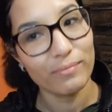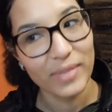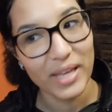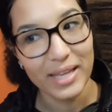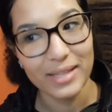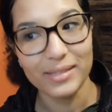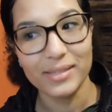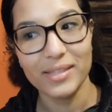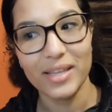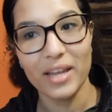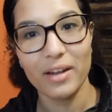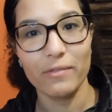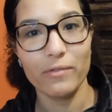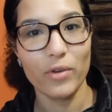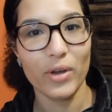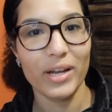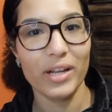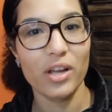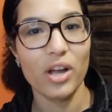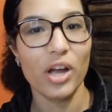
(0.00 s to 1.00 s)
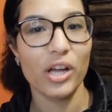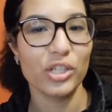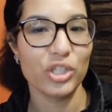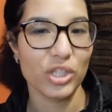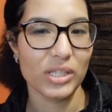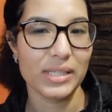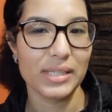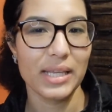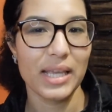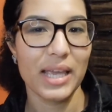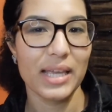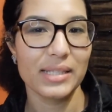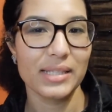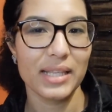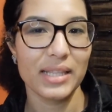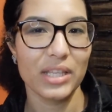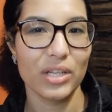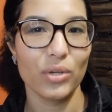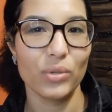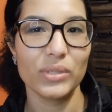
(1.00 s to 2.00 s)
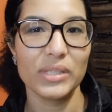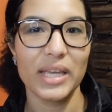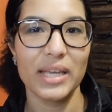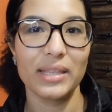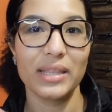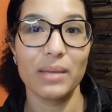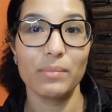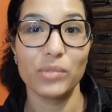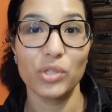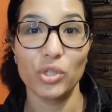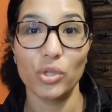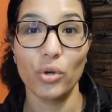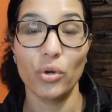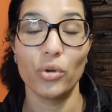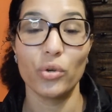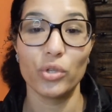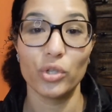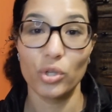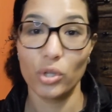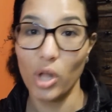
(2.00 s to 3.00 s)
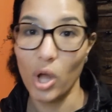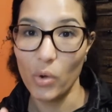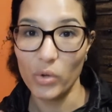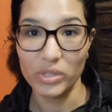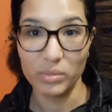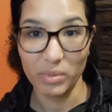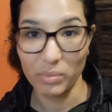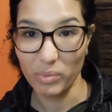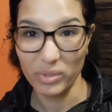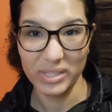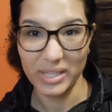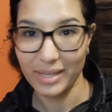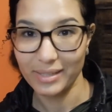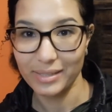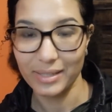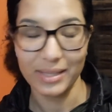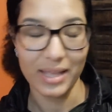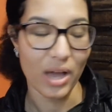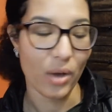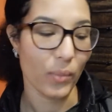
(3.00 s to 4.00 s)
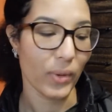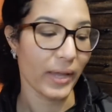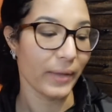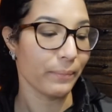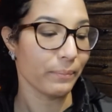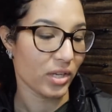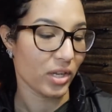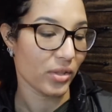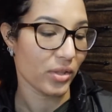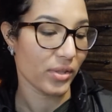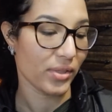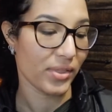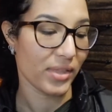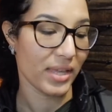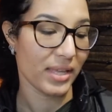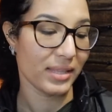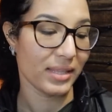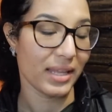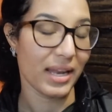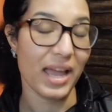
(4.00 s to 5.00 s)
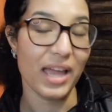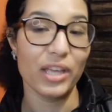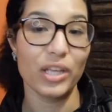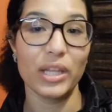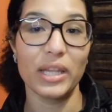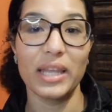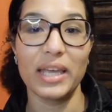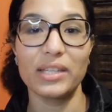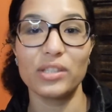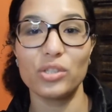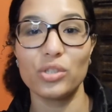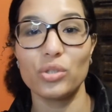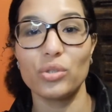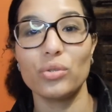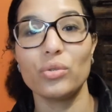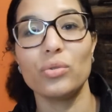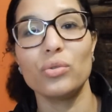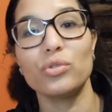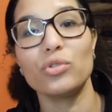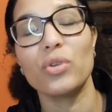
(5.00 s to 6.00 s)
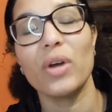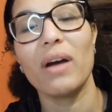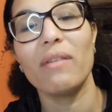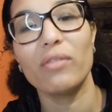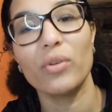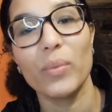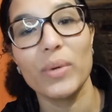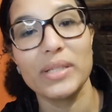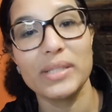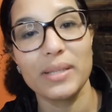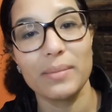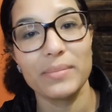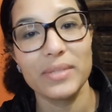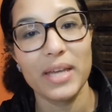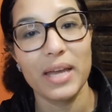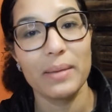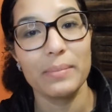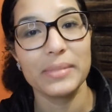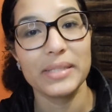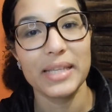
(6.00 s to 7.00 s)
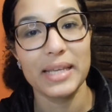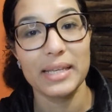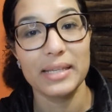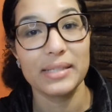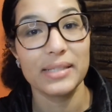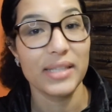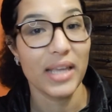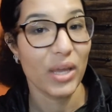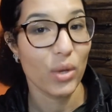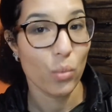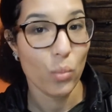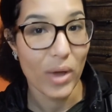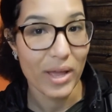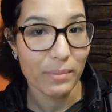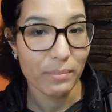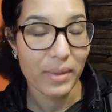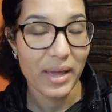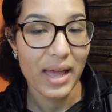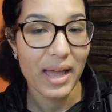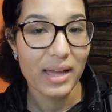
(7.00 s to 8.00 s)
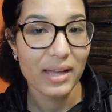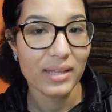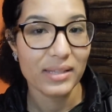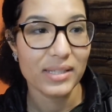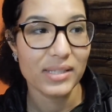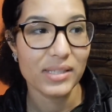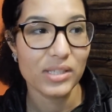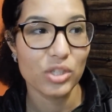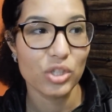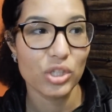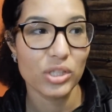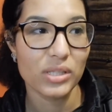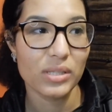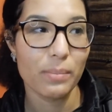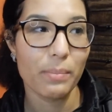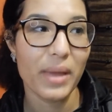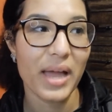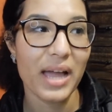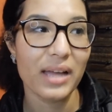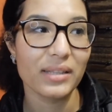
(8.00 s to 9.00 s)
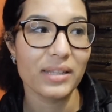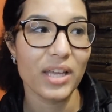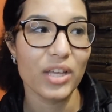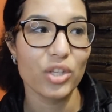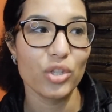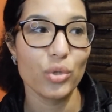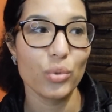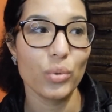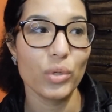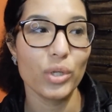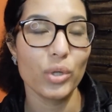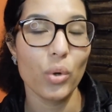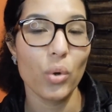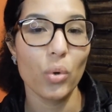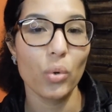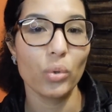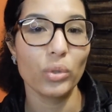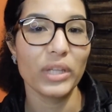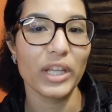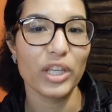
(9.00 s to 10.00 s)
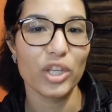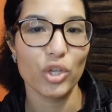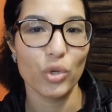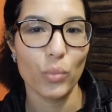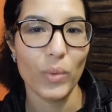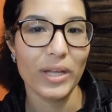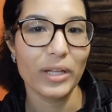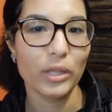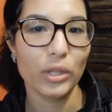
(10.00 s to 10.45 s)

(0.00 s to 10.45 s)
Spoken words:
instead of credit cards, just in case that they don't take them, so you'll always be protected that way. Another thing that I like to travel with sometimes is a wet bag. This is just a bag that you would hold like your wet